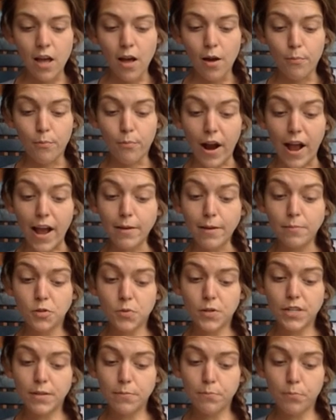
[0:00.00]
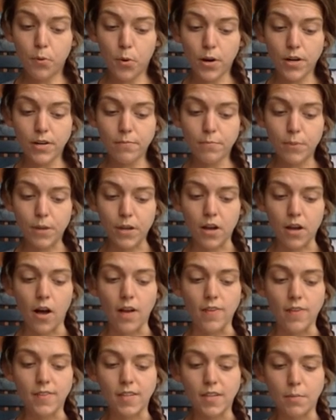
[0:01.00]
Bribes were an important but
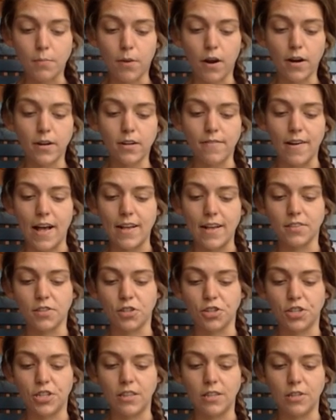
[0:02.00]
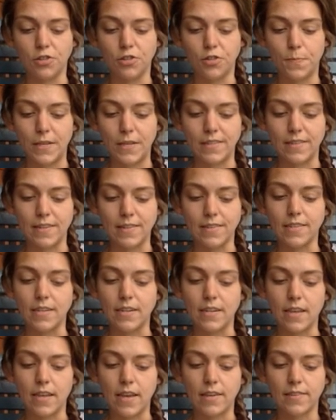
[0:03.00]
costly part of Oskar Schindler's business
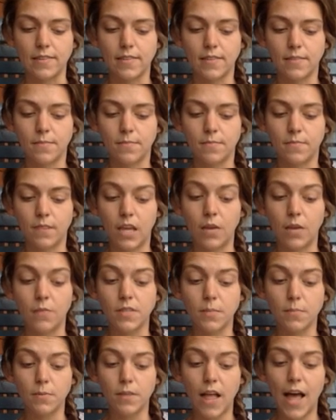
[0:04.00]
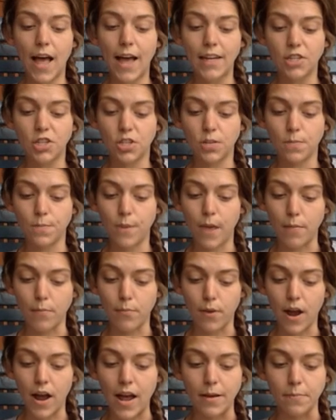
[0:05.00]
dealings. He was obliged to pay
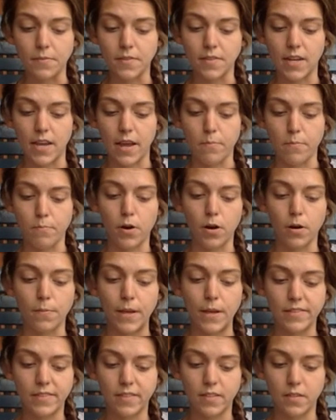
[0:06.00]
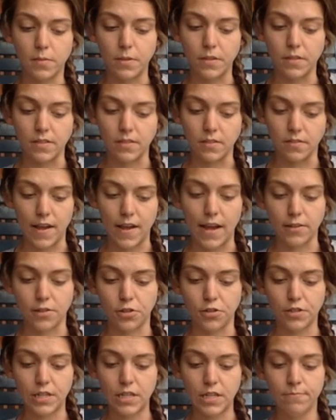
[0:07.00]
bribes to get permits to build his
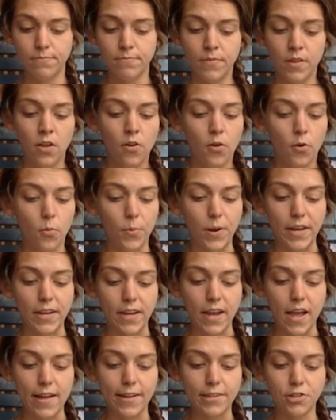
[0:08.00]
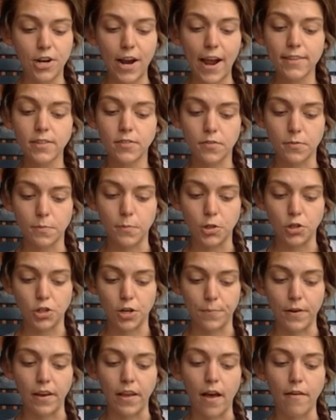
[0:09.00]
factory, win contracts from the
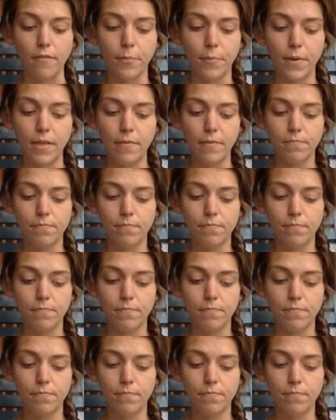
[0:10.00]
German government,